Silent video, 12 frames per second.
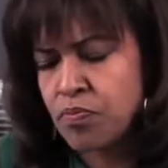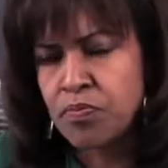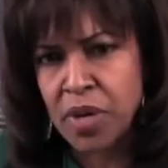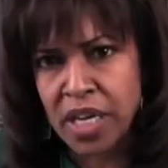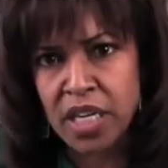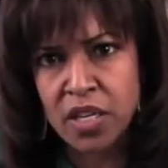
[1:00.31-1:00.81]

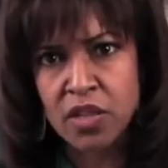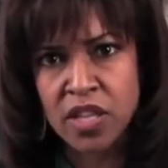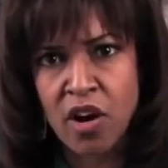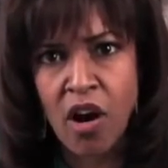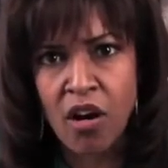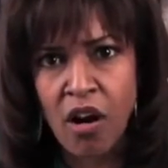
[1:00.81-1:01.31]
but
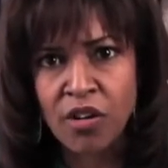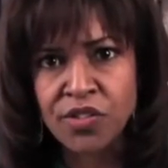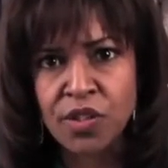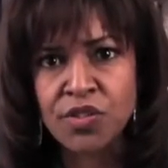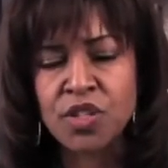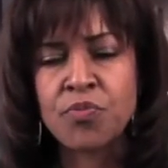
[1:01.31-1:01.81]
there are
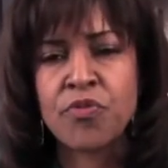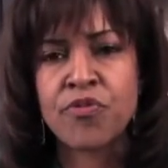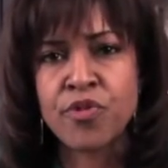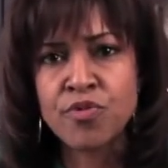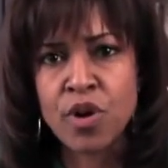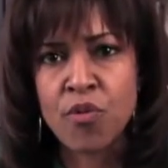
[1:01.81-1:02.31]
also some
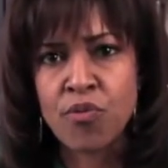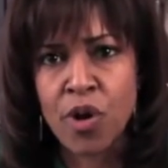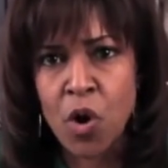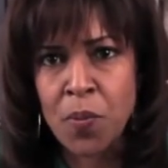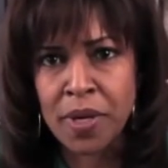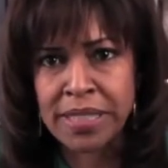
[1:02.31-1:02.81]
fruit
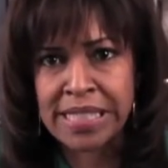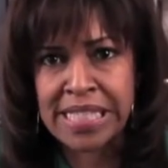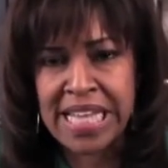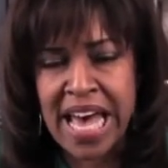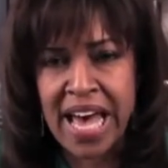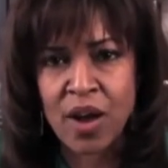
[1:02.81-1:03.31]
aromas
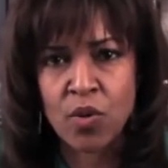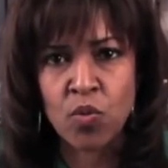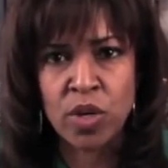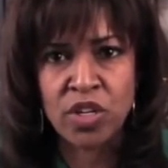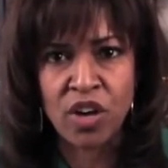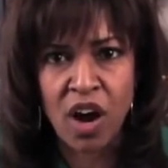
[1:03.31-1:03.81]
that
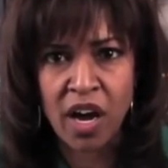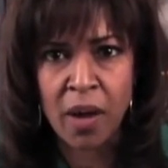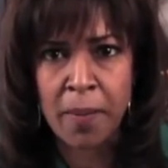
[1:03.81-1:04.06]
we talk